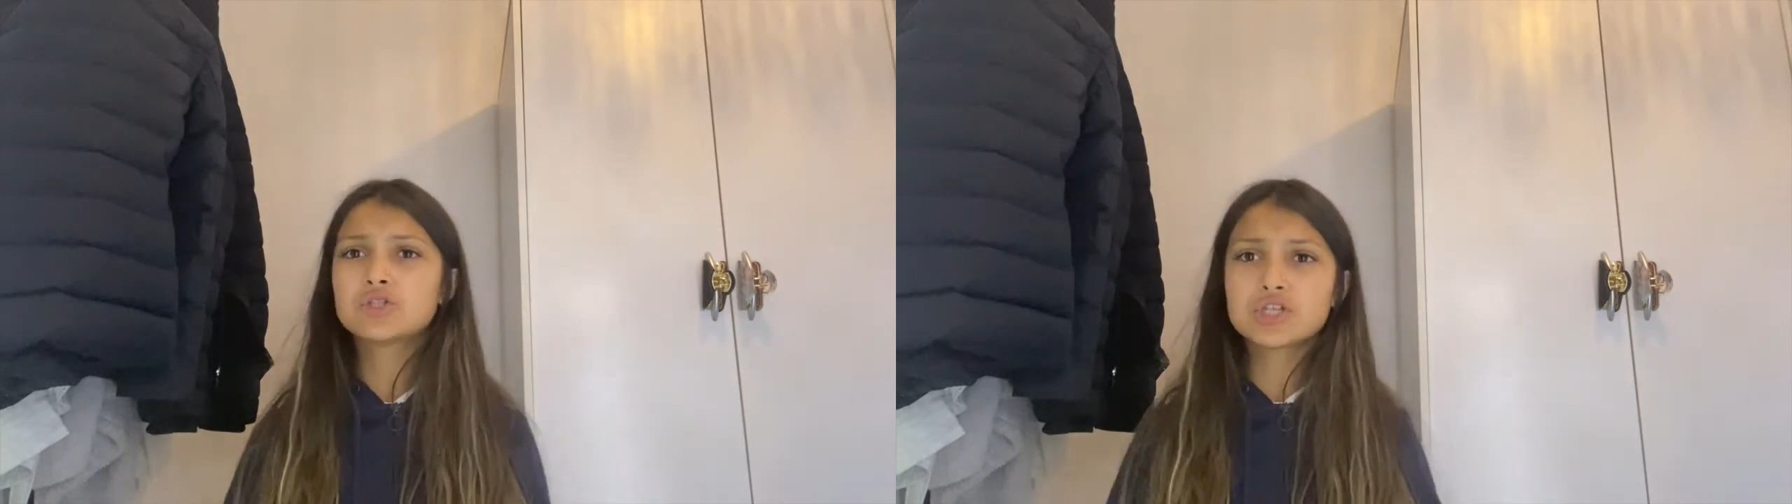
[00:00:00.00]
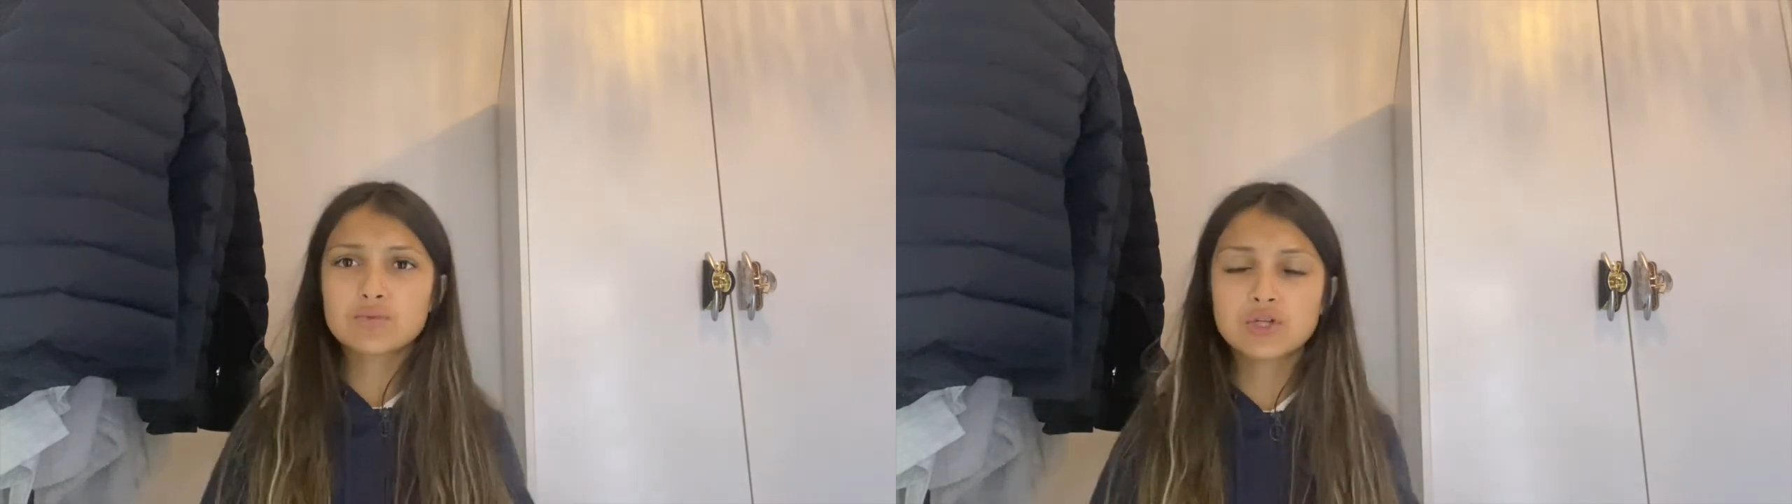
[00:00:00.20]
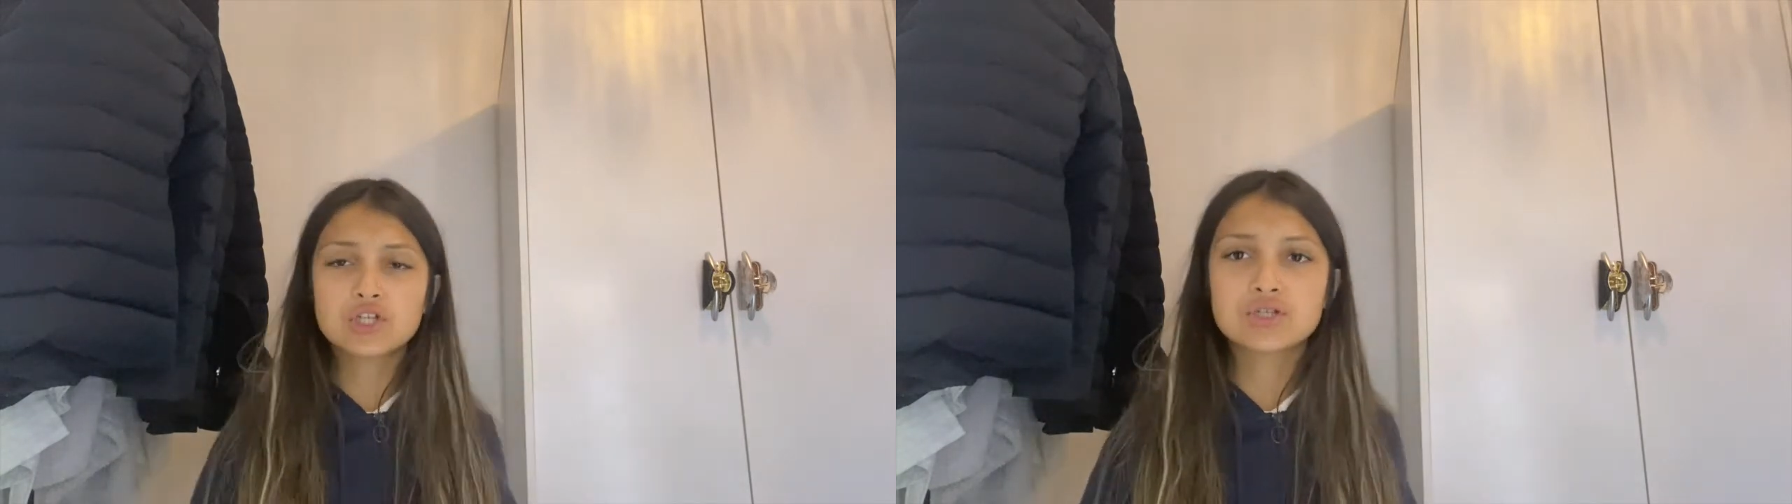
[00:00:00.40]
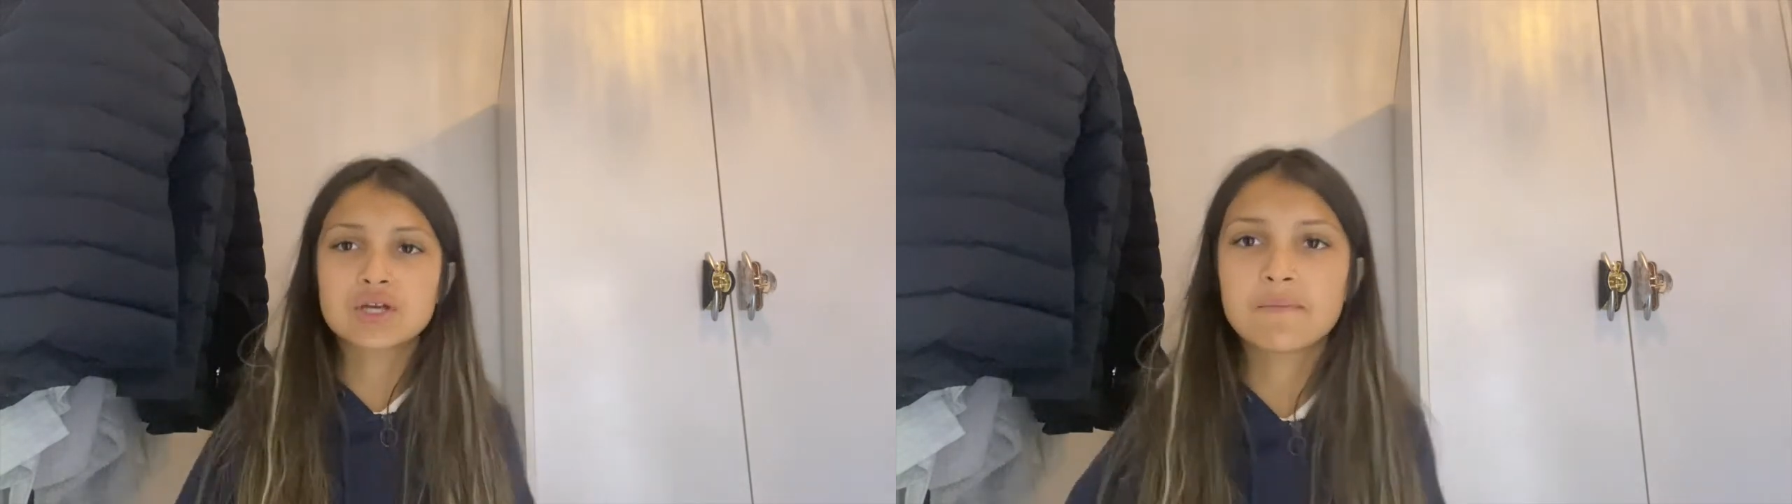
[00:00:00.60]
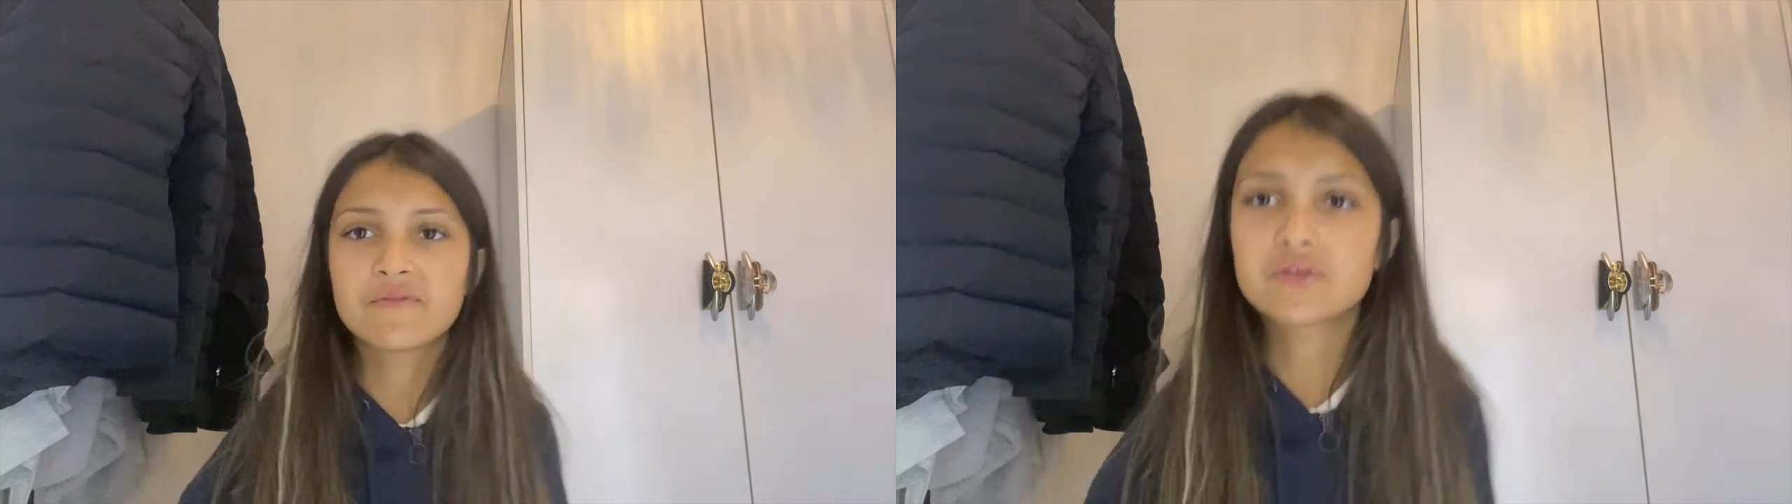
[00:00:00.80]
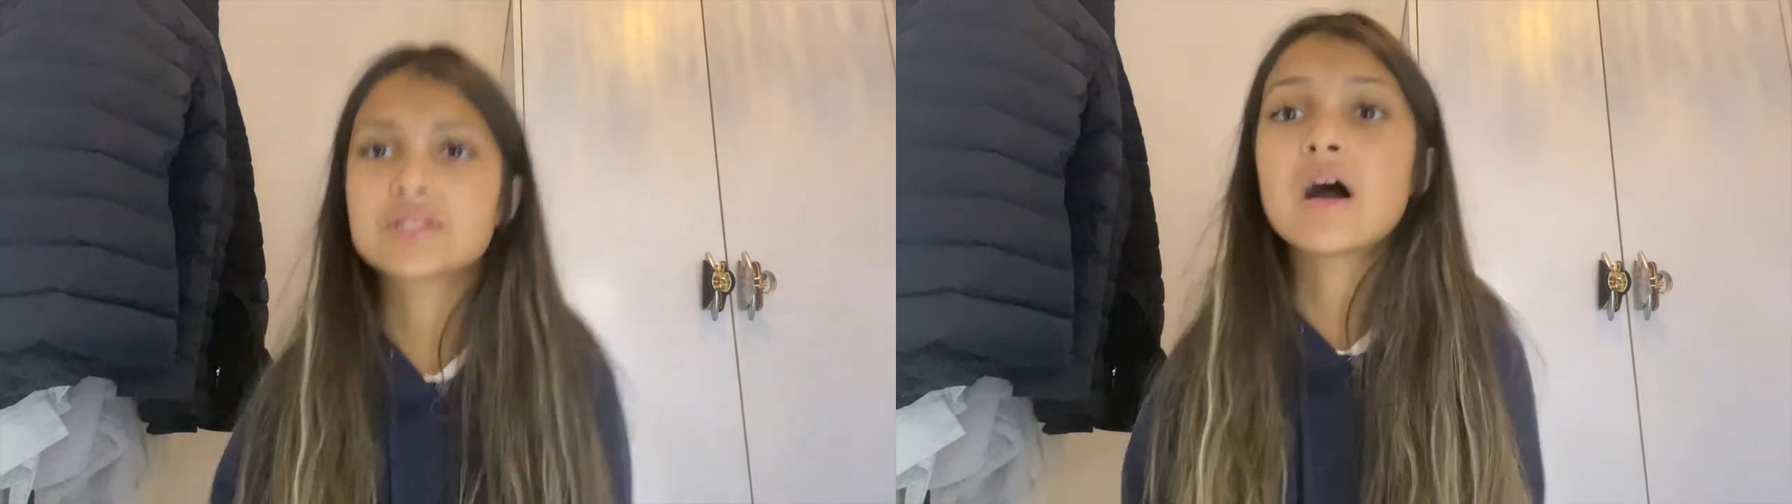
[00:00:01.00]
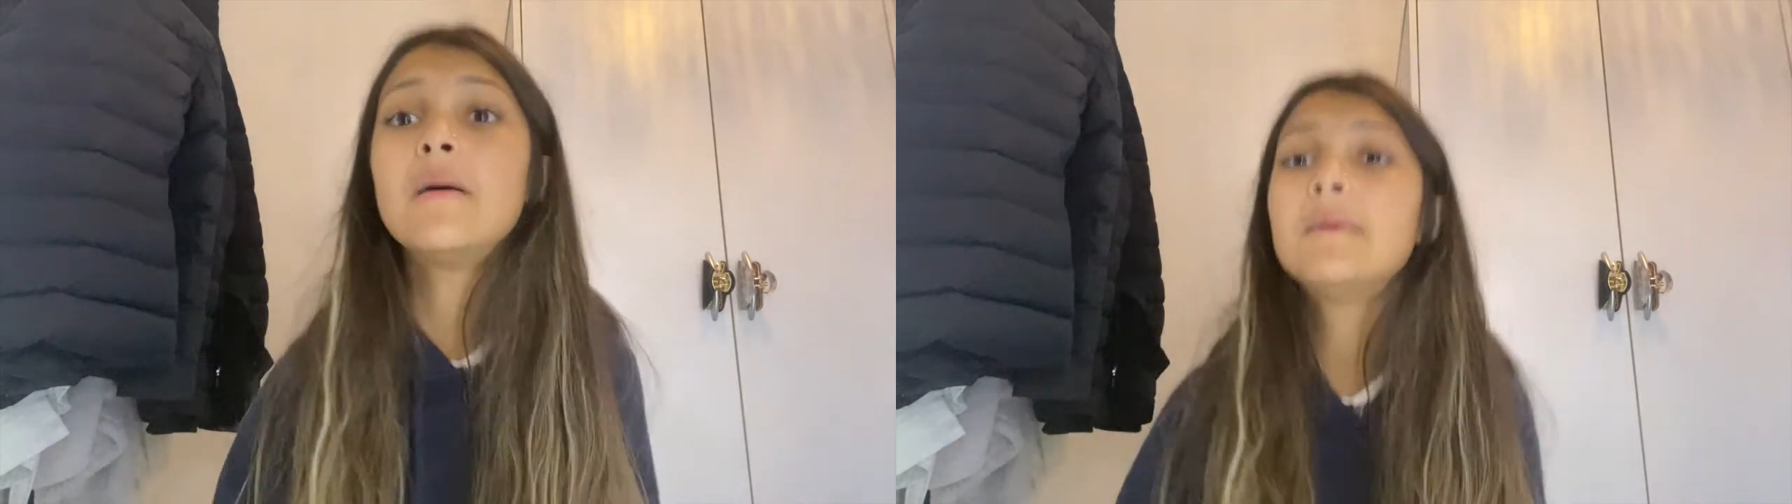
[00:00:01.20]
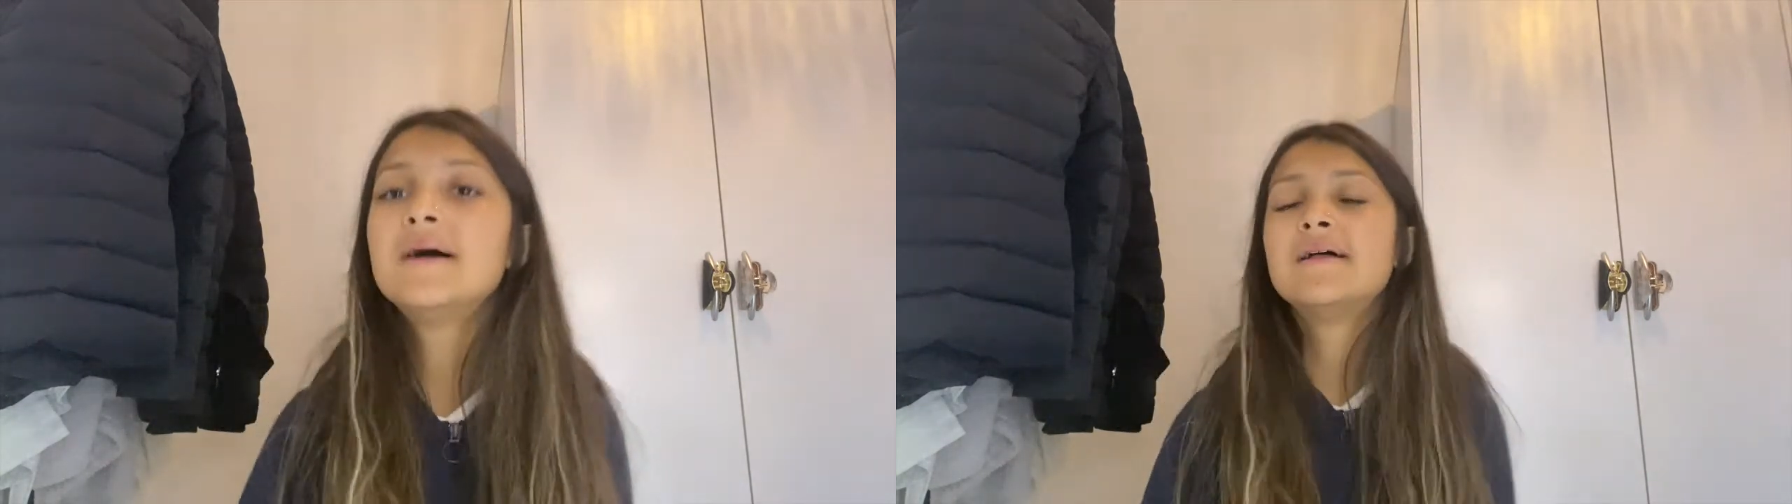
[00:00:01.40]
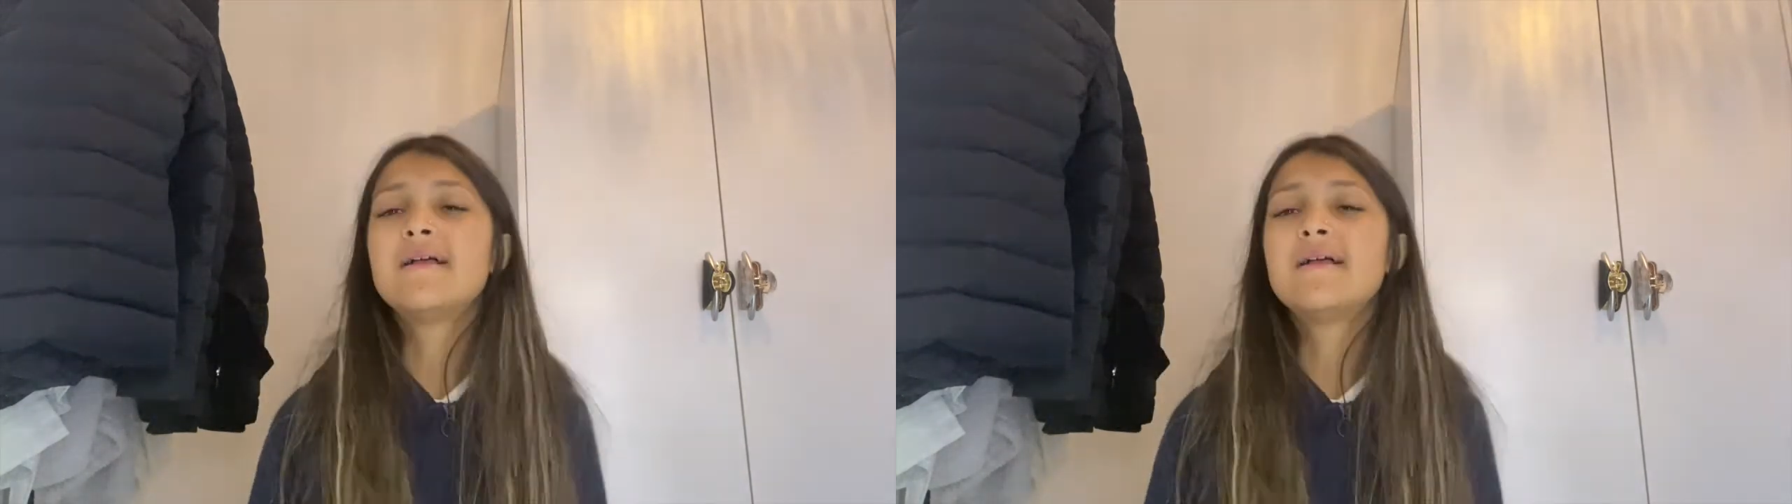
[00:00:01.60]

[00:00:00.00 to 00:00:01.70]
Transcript: just want to do sub for sub.